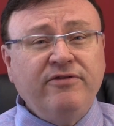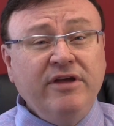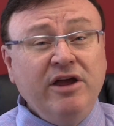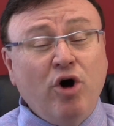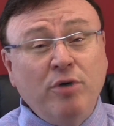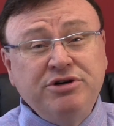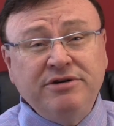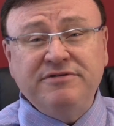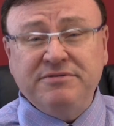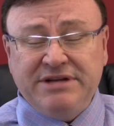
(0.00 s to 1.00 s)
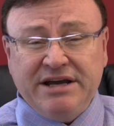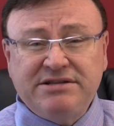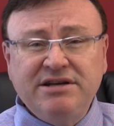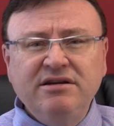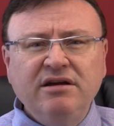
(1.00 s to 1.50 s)
the option of some
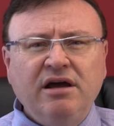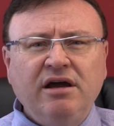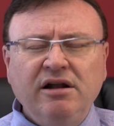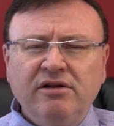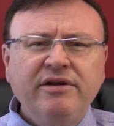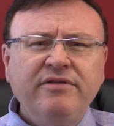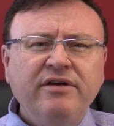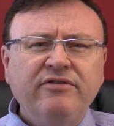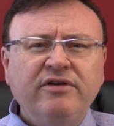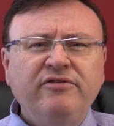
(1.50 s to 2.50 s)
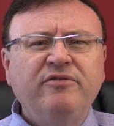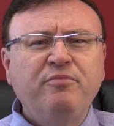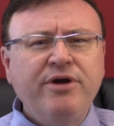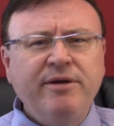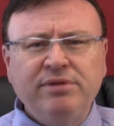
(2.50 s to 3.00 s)
testing, including things such as
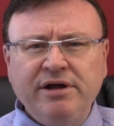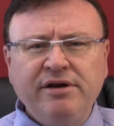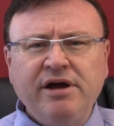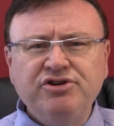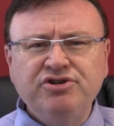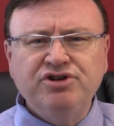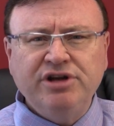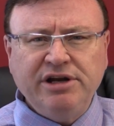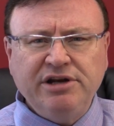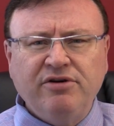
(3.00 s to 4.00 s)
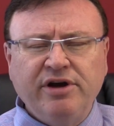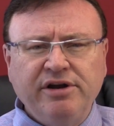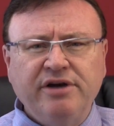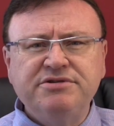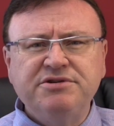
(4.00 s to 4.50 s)
pre-implantation genetic
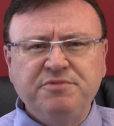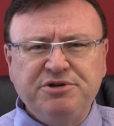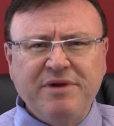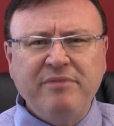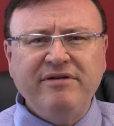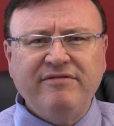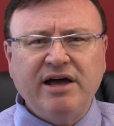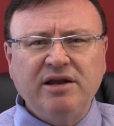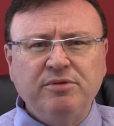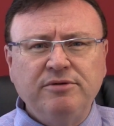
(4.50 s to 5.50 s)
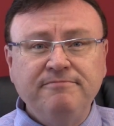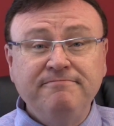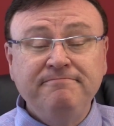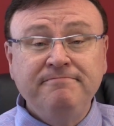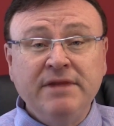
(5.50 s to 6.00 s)
diagnosis, which may be available.
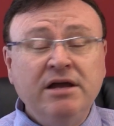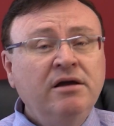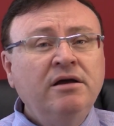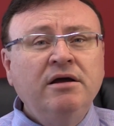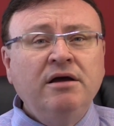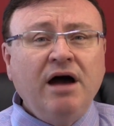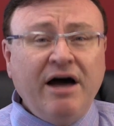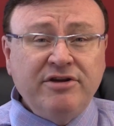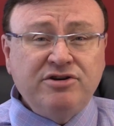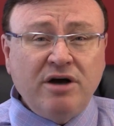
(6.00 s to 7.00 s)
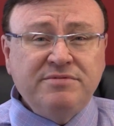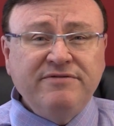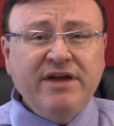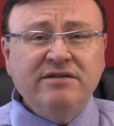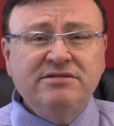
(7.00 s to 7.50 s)
Other types
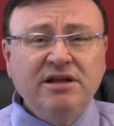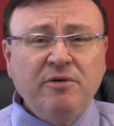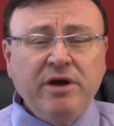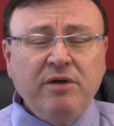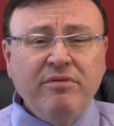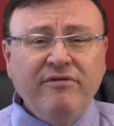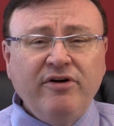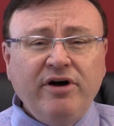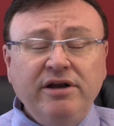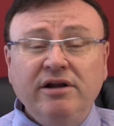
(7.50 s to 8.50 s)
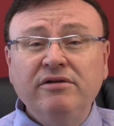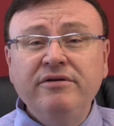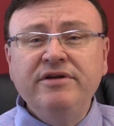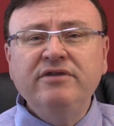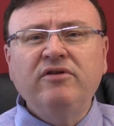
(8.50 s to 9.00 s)
of counselling we can provide
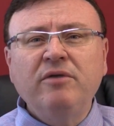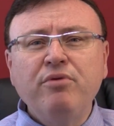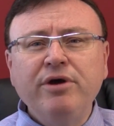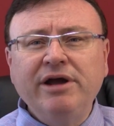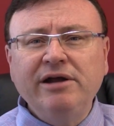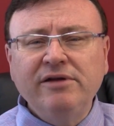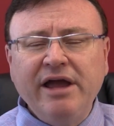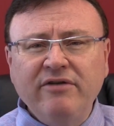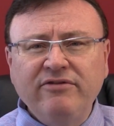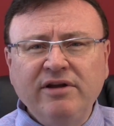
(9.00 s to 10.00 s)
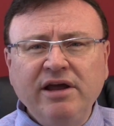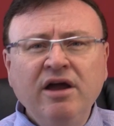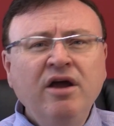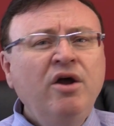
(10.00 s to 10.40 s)
include things like prenatal counselling,